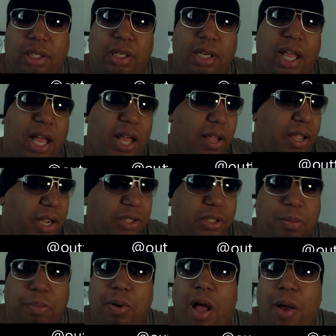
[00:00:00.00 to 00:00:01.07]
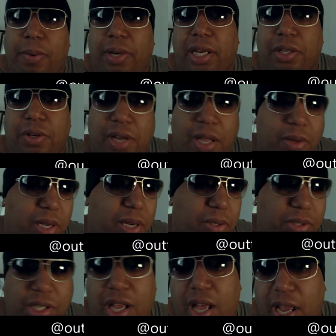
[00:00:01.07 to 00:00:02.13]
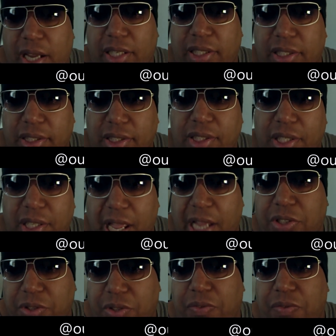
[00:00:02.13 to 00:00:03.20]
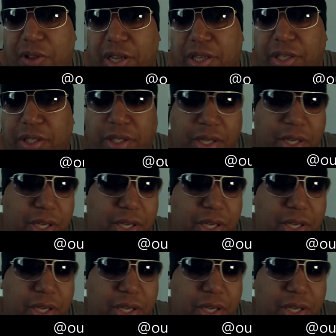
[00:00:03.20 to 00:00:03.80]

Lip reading: Now, here's the problem they do that in China, as you can figure.